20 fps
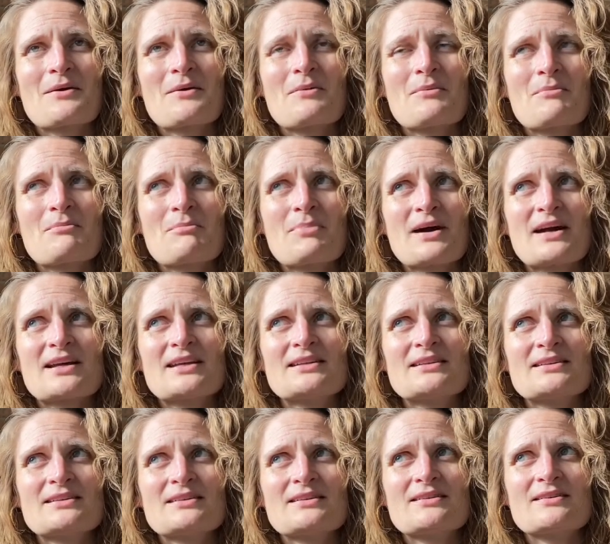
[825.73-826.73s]
But
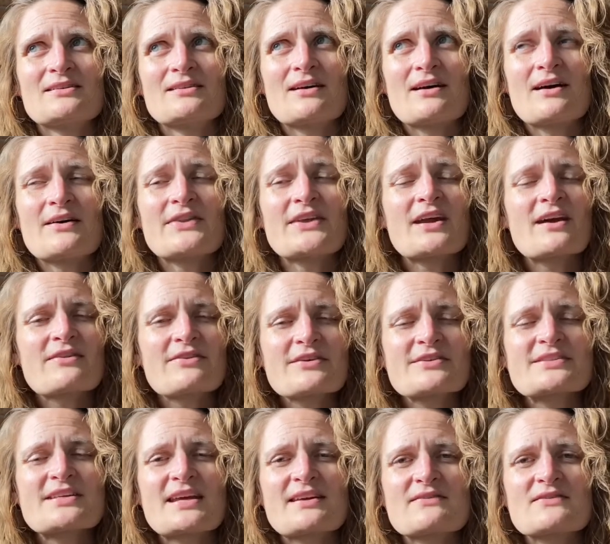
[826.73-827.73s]
on the other
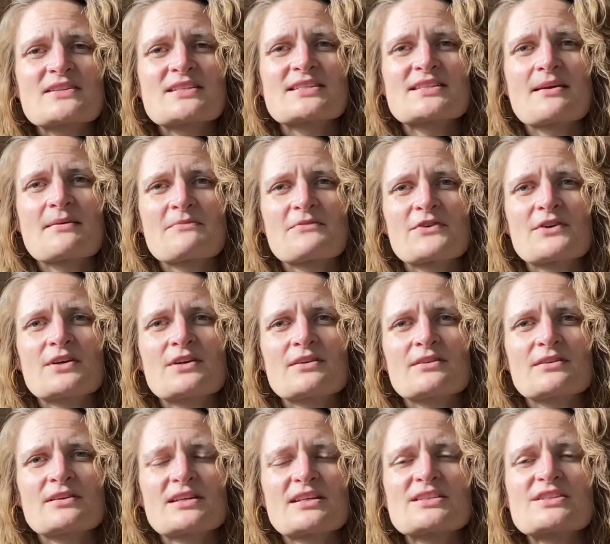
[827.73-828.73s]
side of discomfort
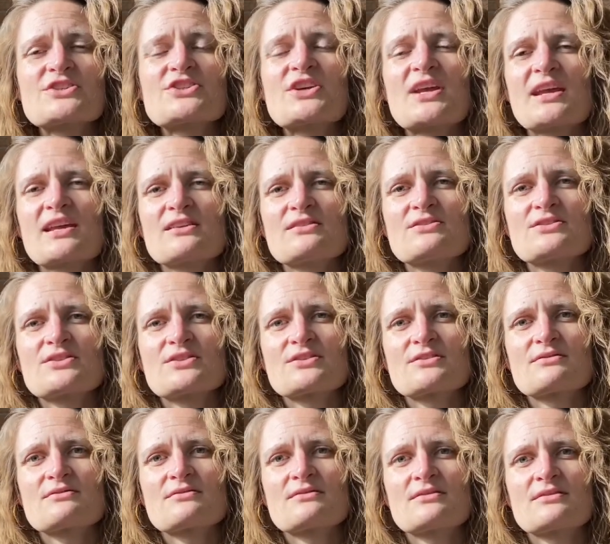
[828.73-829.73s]
is change.
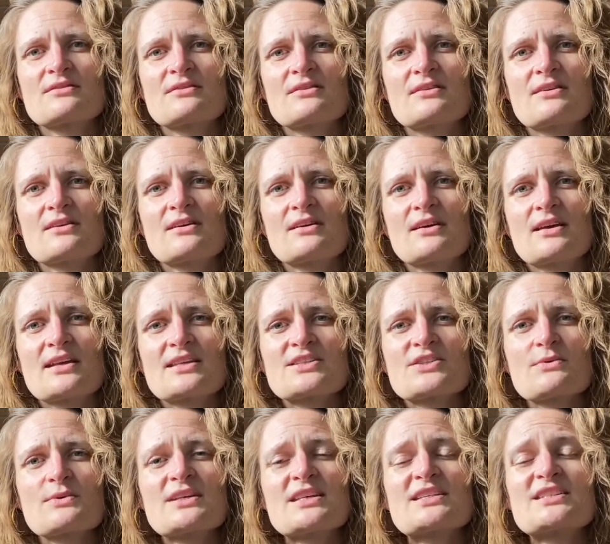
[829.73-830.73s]
And so
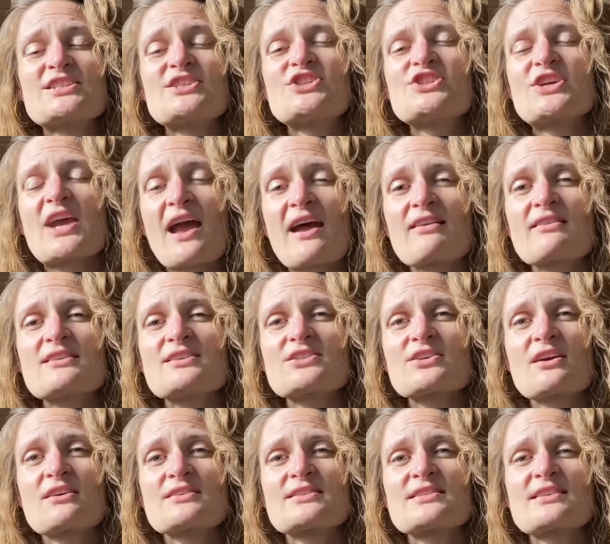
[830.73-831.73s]
we need to challenge
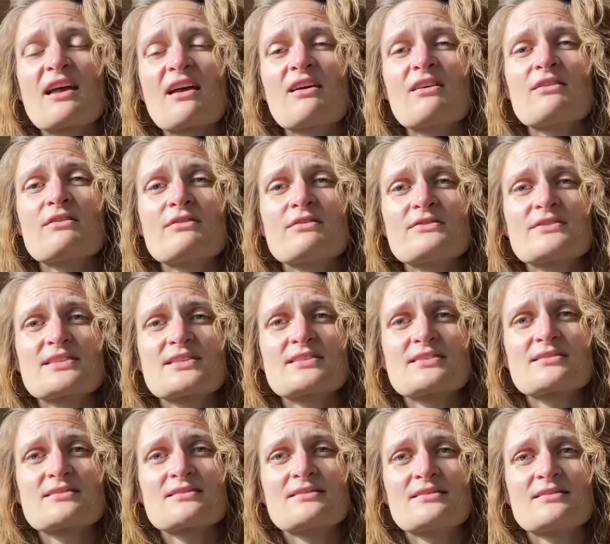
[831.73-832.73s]
ourselves.
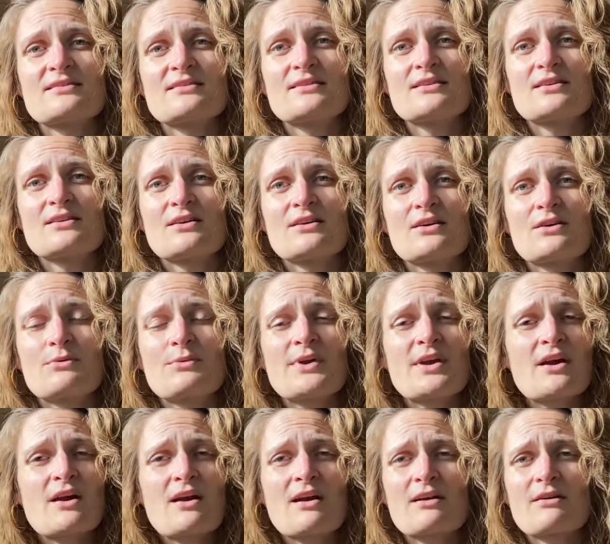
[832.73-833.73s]
We are
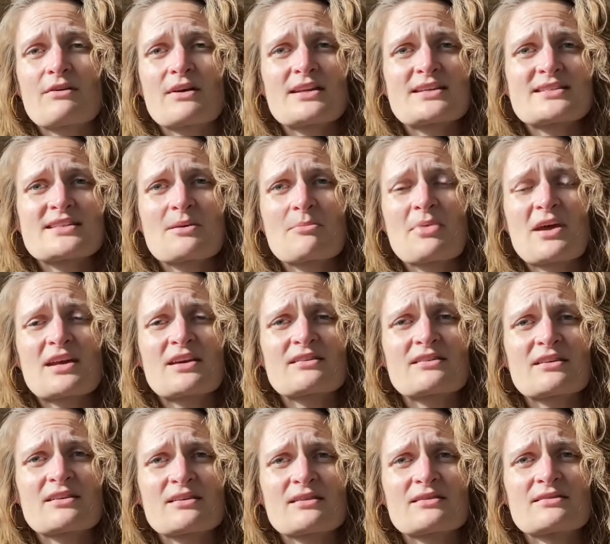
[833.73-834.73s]
our greatest
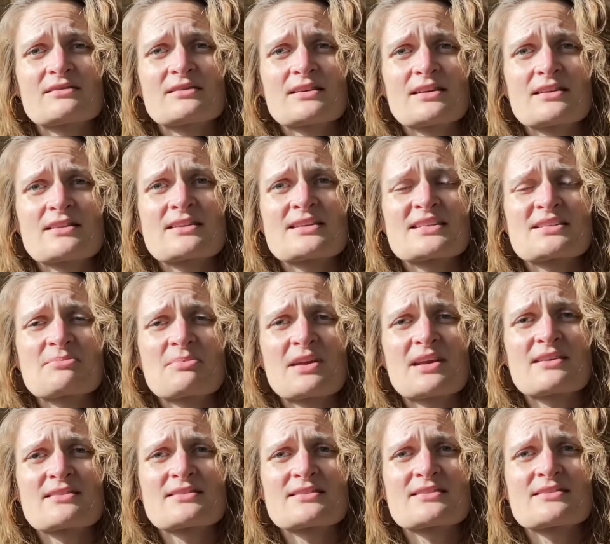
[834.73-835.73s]
competitor in this
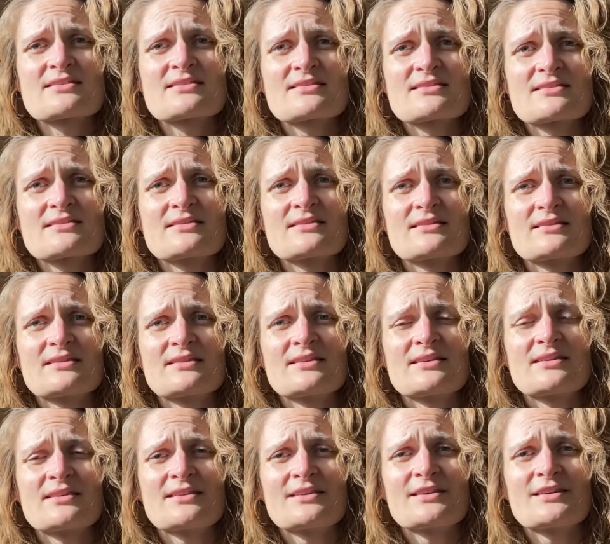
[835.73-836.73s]
space.
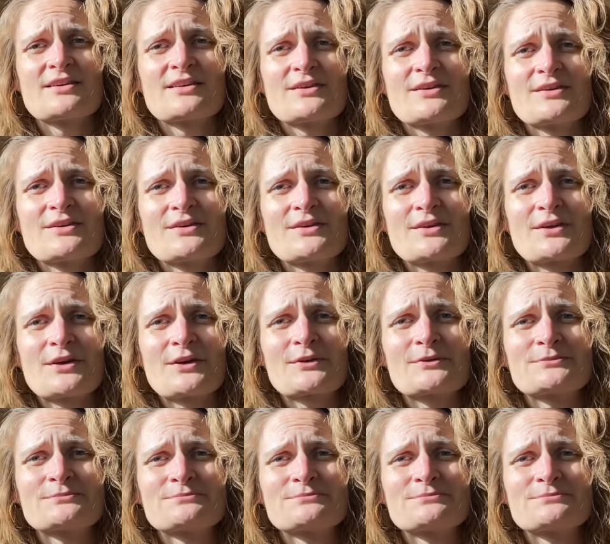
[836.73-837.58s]
You know,